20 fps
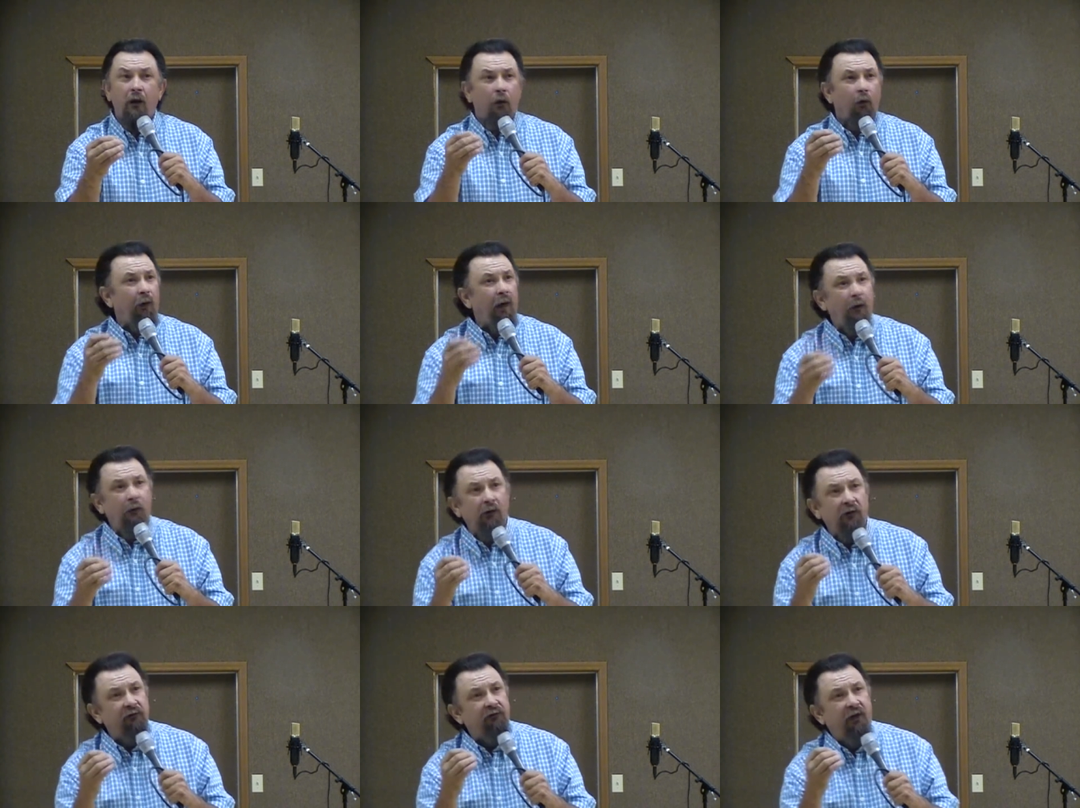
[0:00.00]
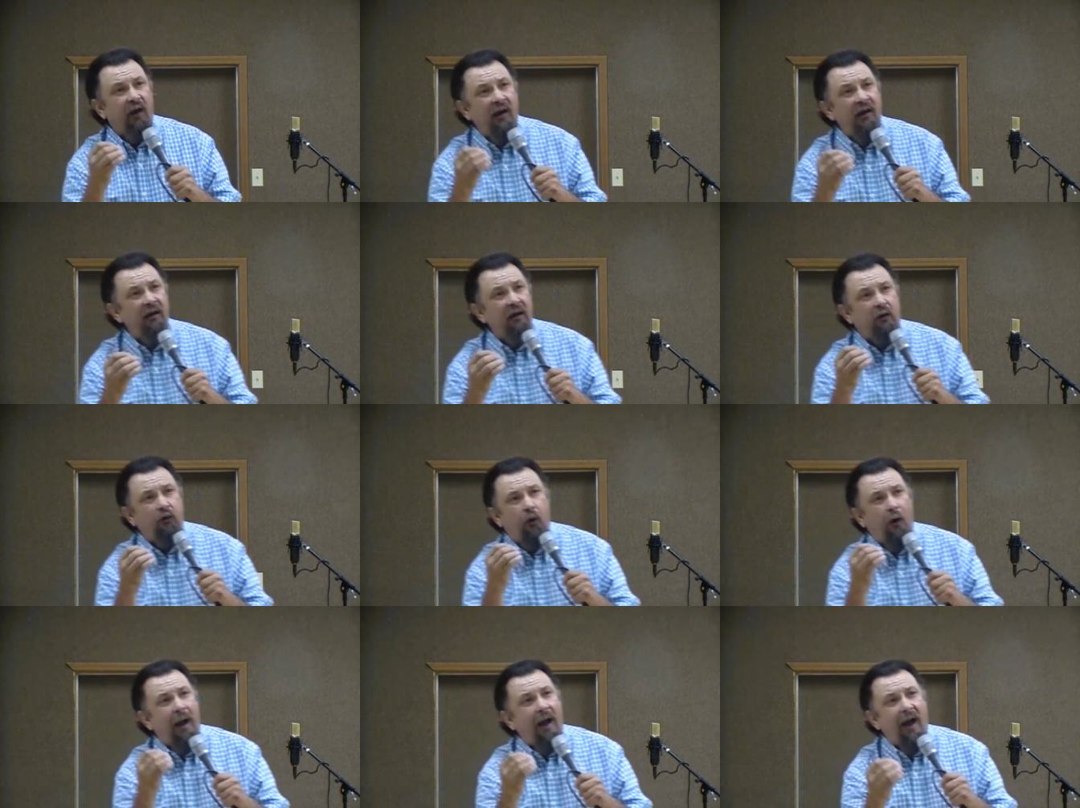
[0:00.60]
Well, I want to
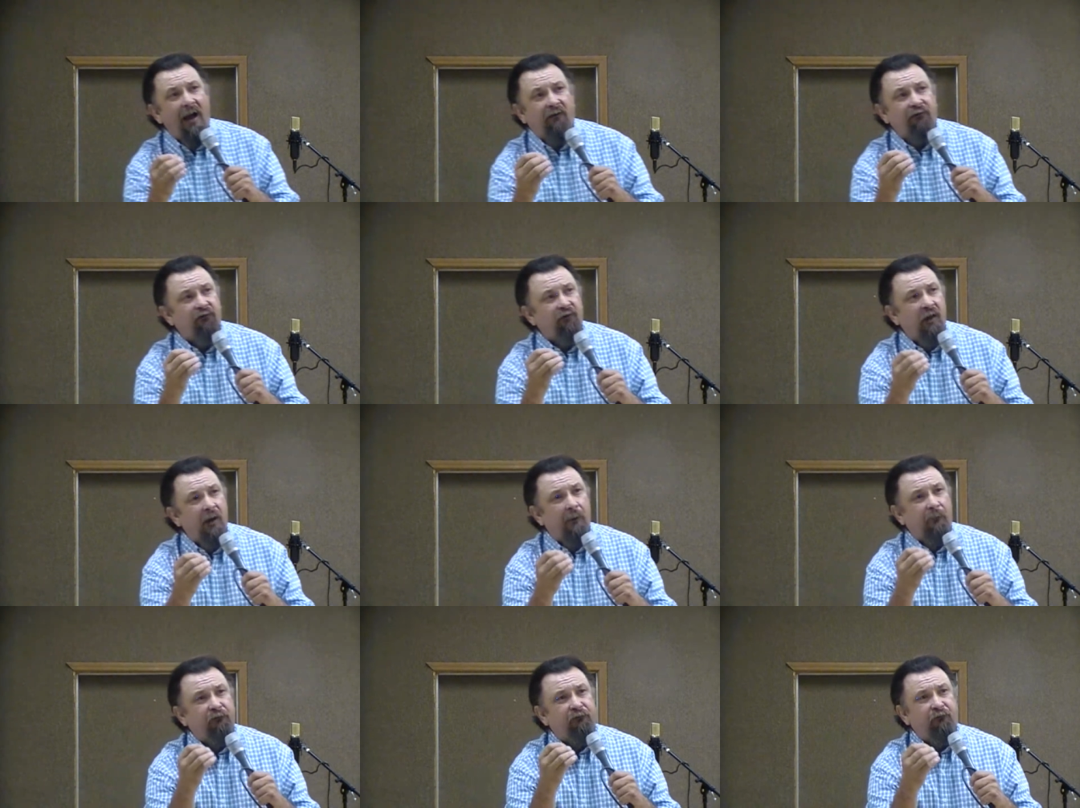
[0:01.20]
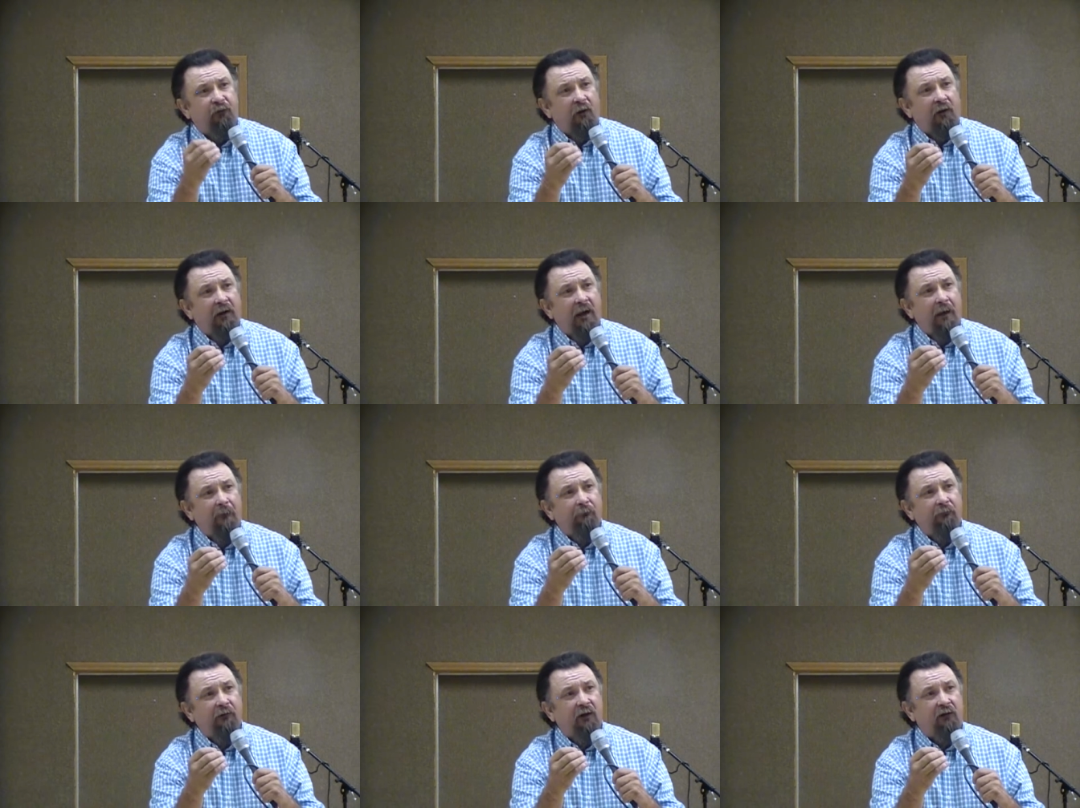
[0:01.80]
tell you, Christ gives
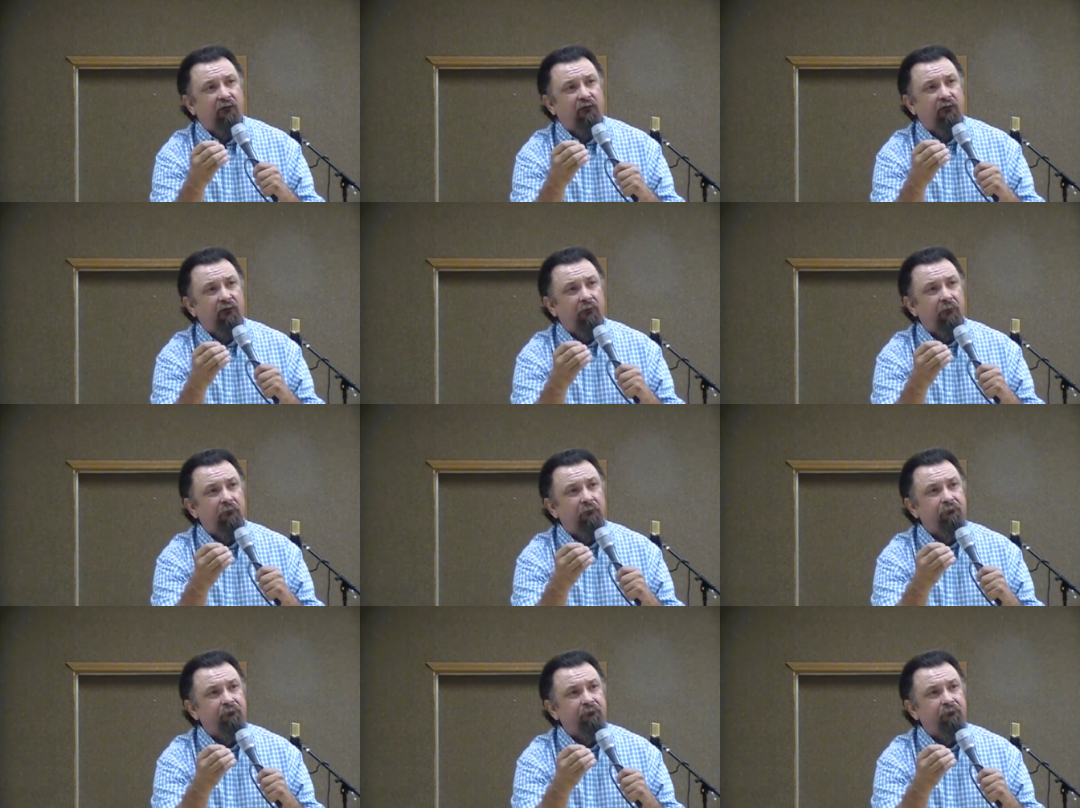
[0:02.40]
forgiveness.